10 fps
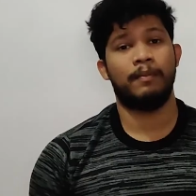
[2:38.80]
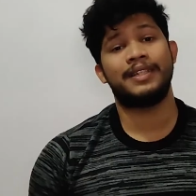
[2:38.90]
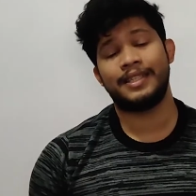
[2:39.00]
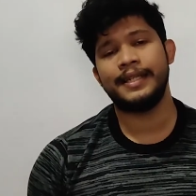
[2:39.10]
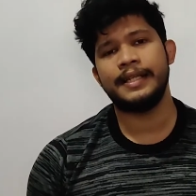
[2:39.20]
But
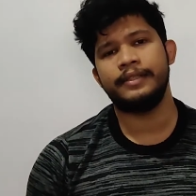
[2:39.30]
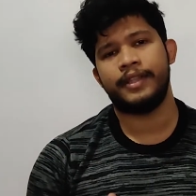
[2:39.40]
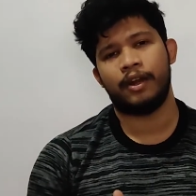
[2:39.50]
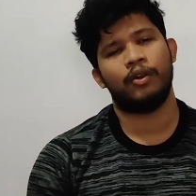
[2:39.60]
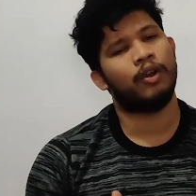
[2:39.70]
still,
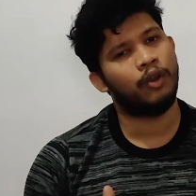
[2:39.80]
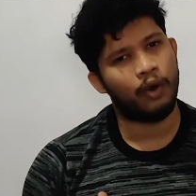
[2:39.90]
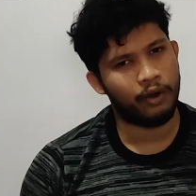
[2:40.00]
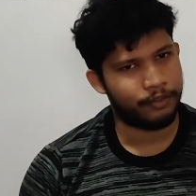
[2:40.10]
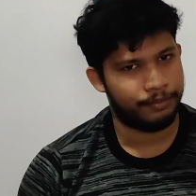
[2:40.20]
there are a
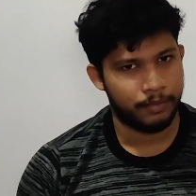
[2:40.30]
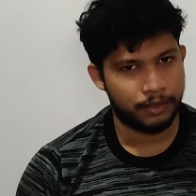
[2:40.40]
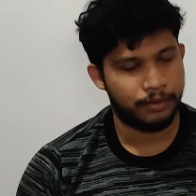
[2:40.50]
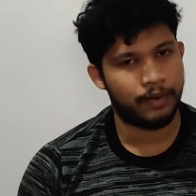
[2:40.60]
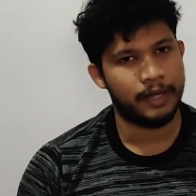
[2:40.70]
lot of
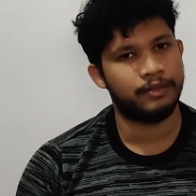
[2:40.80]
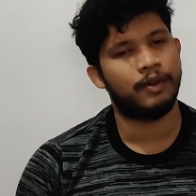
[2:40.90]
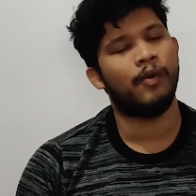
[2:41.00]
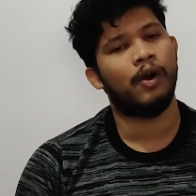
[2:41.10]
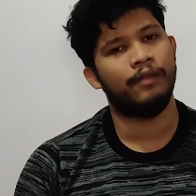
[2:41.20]
mysteries
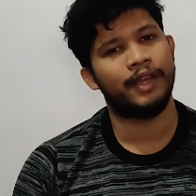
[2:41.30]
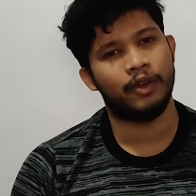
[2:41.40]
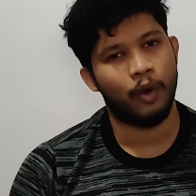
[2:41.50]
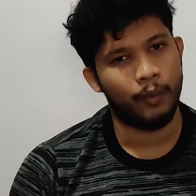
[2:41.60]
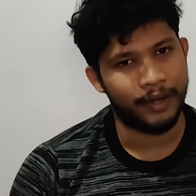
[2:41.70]
revolving
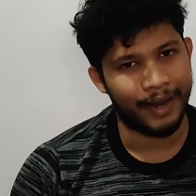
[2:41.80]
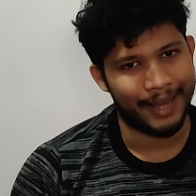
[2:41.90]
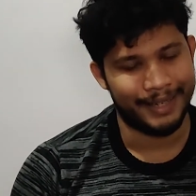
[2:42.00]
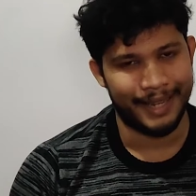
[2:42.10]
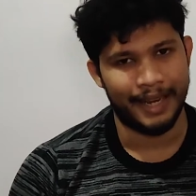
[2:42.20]

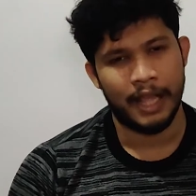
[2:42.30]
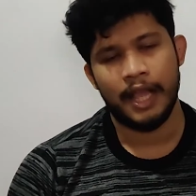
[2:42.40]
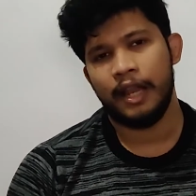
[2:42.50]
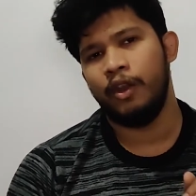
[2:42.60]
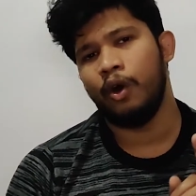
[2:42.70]
COVID-19,
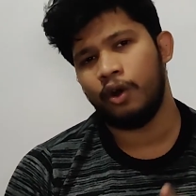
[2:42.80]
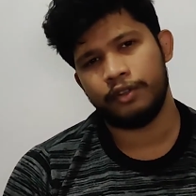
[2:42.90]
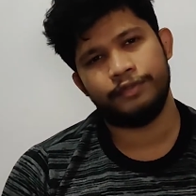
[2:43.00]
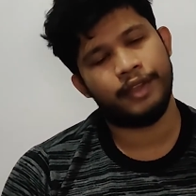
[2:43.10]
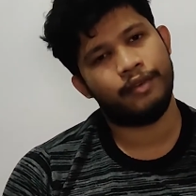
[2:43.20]
lot
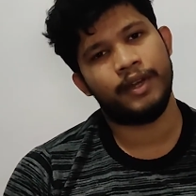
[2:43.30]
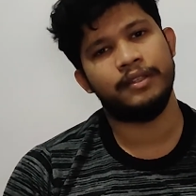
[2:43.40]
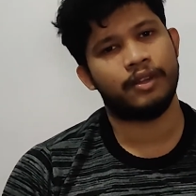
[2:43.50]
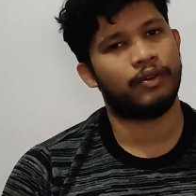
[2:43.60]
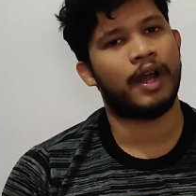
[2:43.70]
of theories
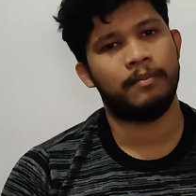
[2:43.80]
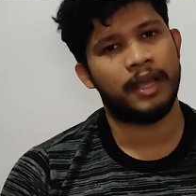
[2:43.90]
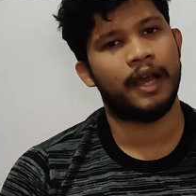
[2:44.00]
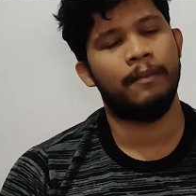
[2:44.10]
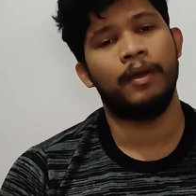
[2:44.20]
are coming
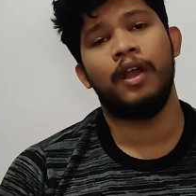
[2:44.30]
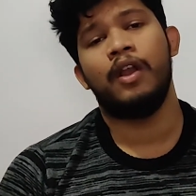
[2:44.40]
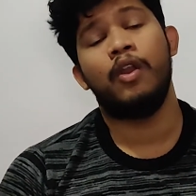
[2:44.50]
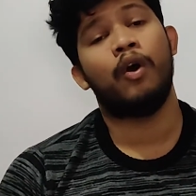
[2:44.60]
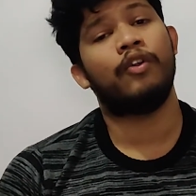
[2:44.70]
up,
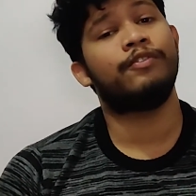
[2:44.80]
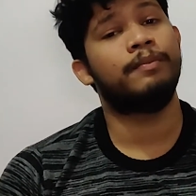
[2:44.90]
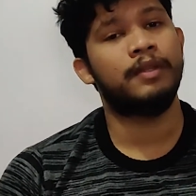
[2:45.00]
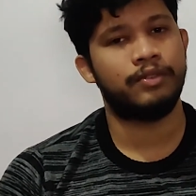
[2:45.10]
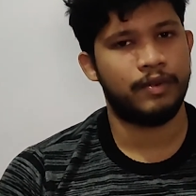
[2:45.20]
lot of
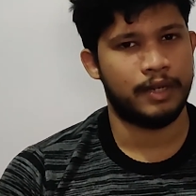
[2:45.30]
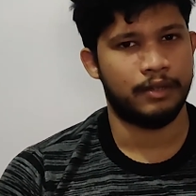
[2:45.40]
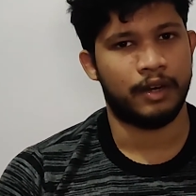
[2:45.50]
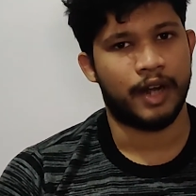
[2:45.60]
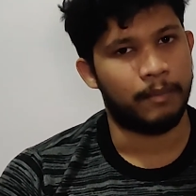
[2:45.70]
mysteries
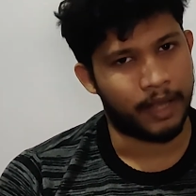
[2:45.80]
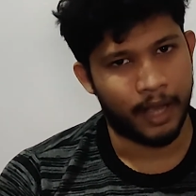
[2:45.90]
are coming